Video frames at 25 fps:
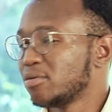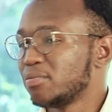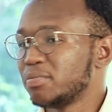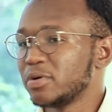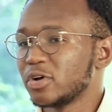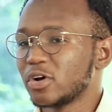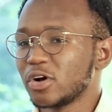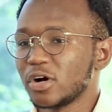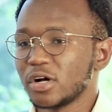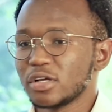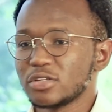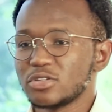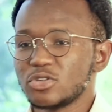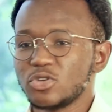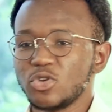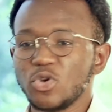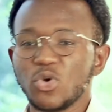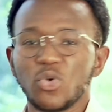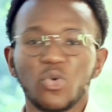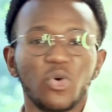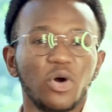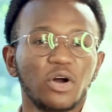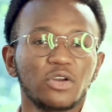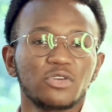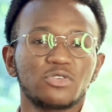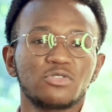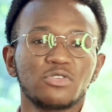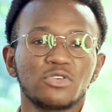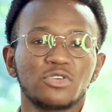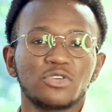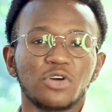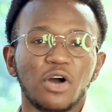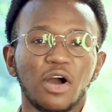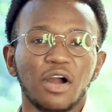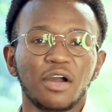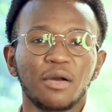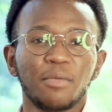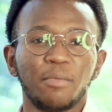because you want to
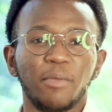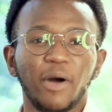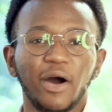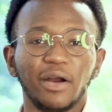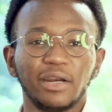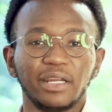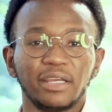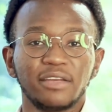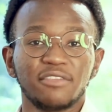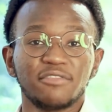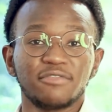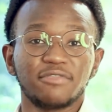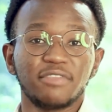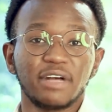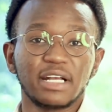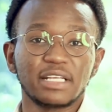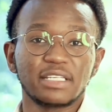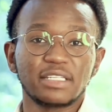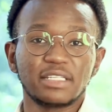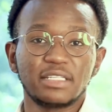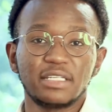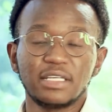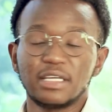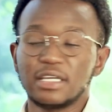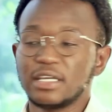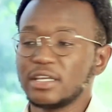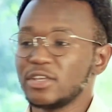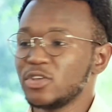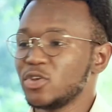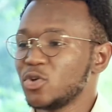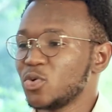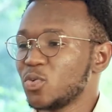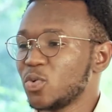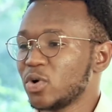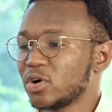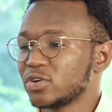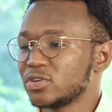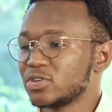talk about investing,
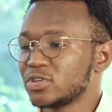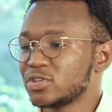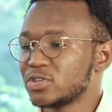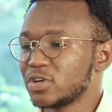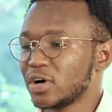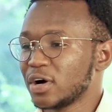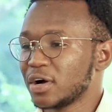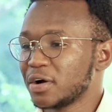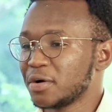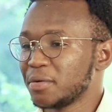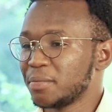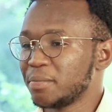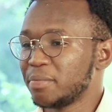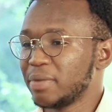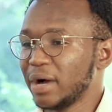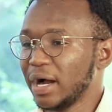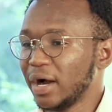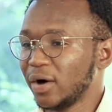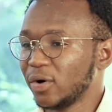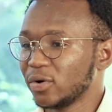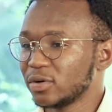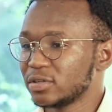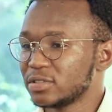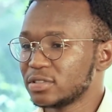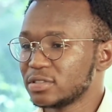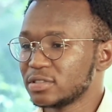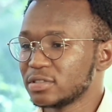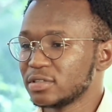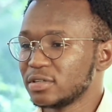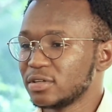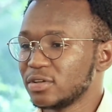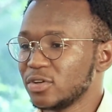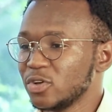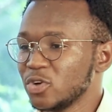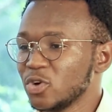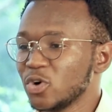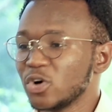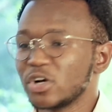you want to talk about,
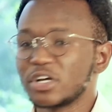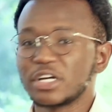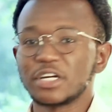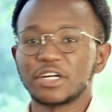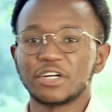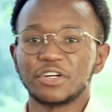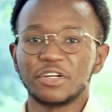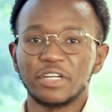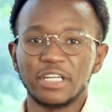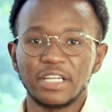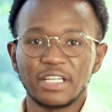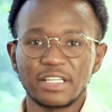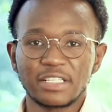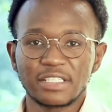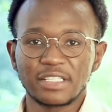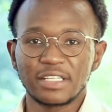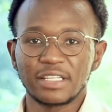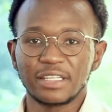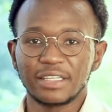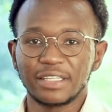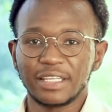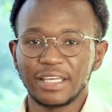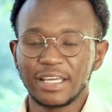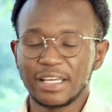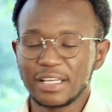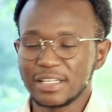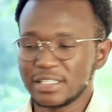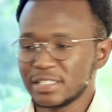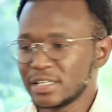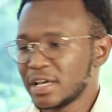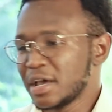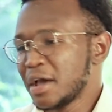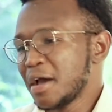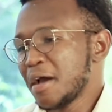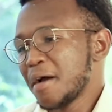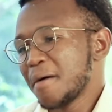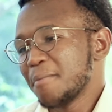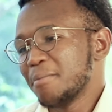you know, careers and things,
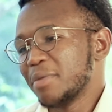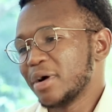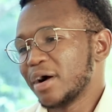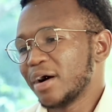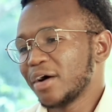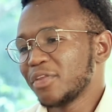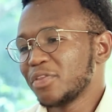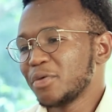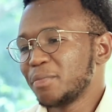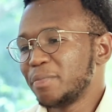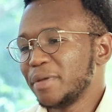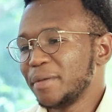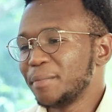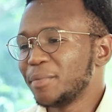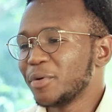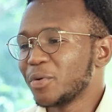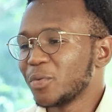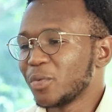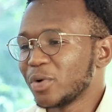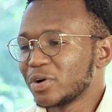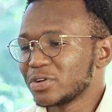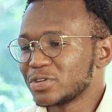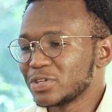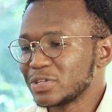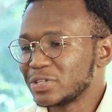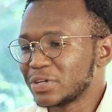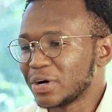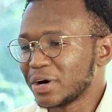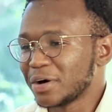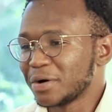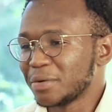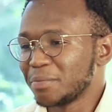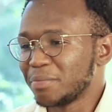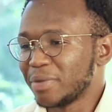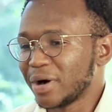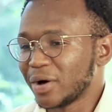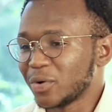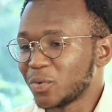but other people want to
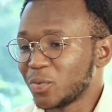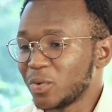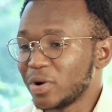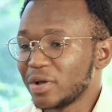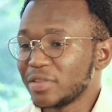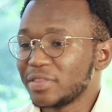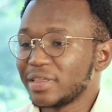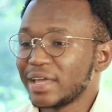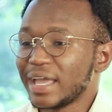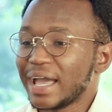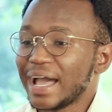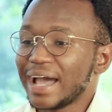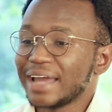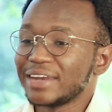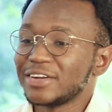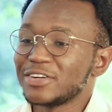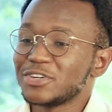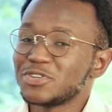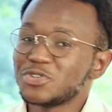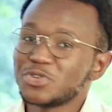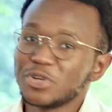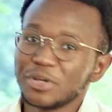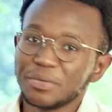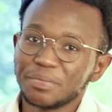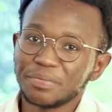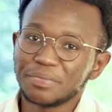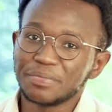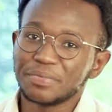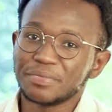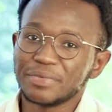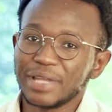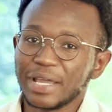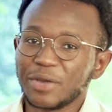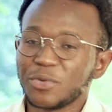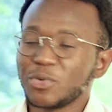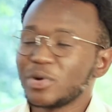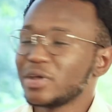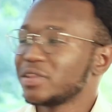talk about where they had a trip,
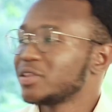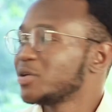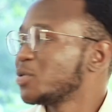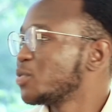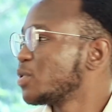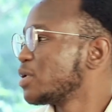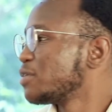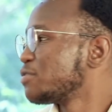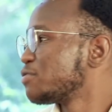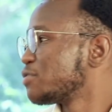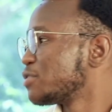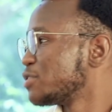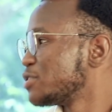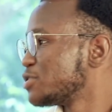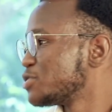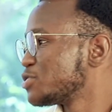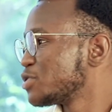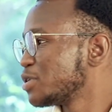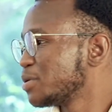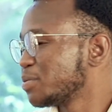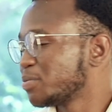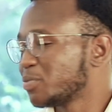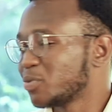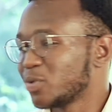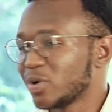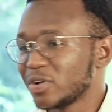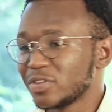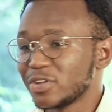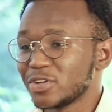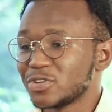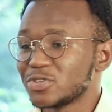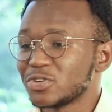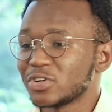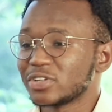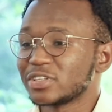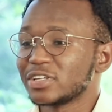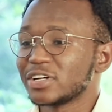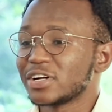like where they went for a trip, where they
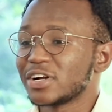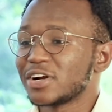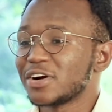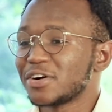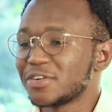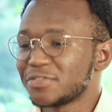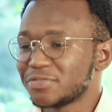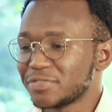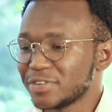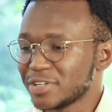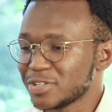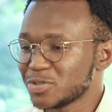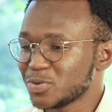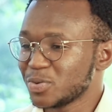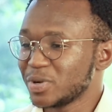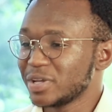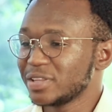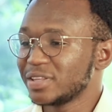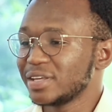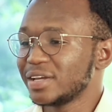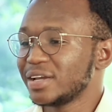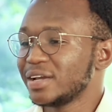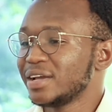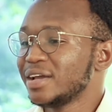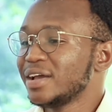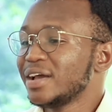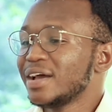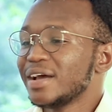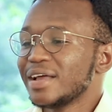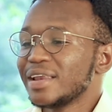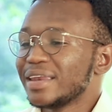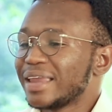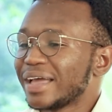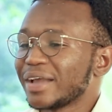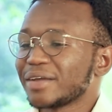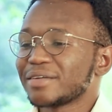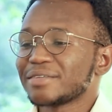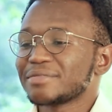took their girlfriends, where they,
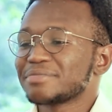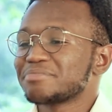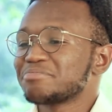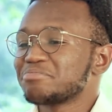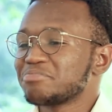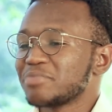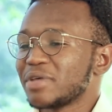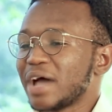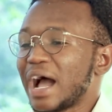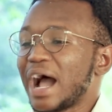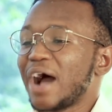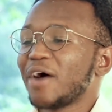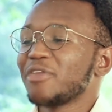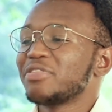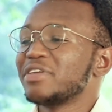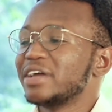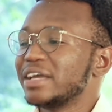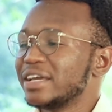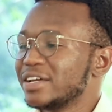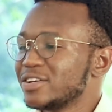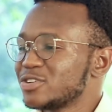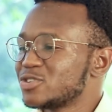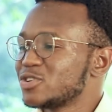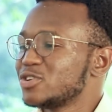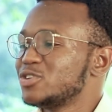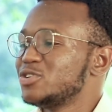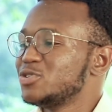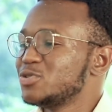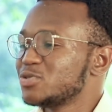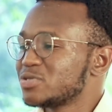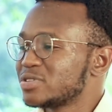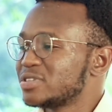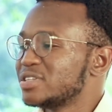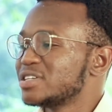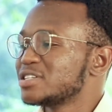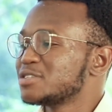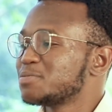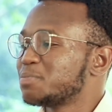like, how they
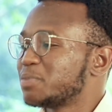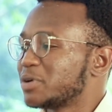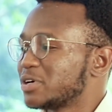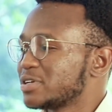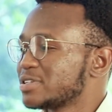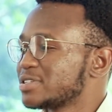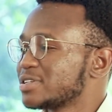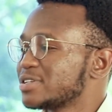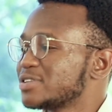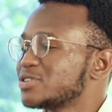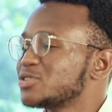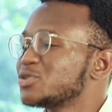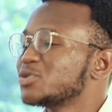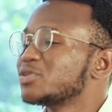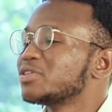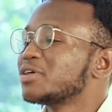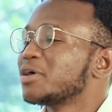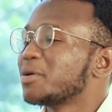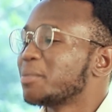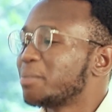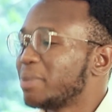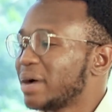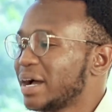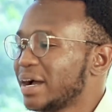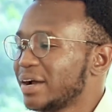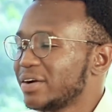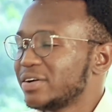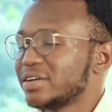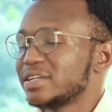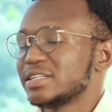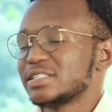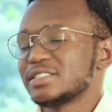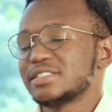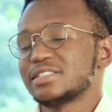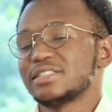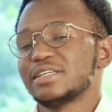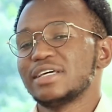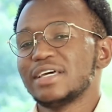introduce this person to their
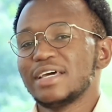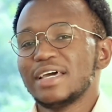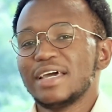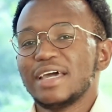parents.